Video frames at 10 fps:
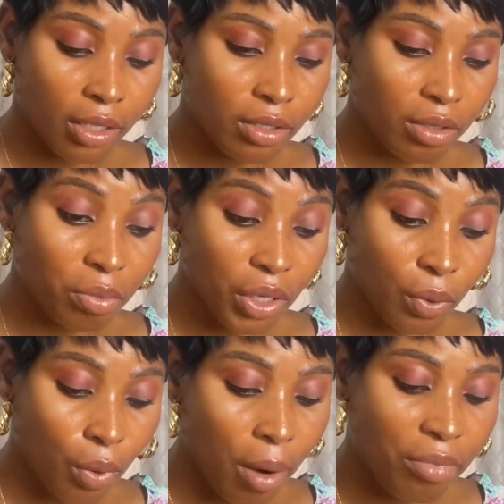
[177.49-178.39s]
It took me a
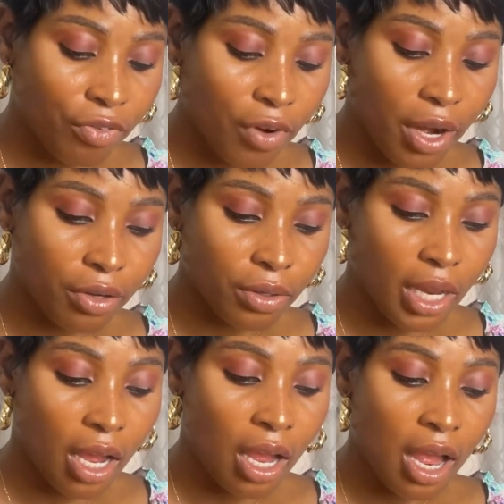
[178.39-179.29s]
while before I knew
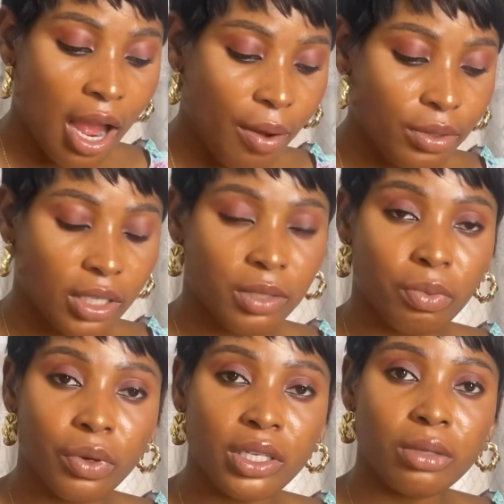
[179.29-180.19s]
that I was
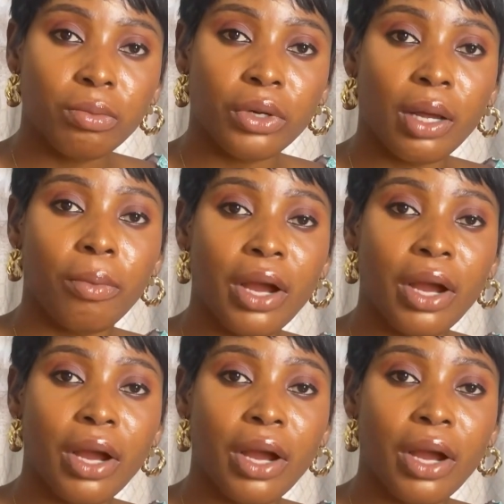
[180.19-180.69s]
experiencing burnout.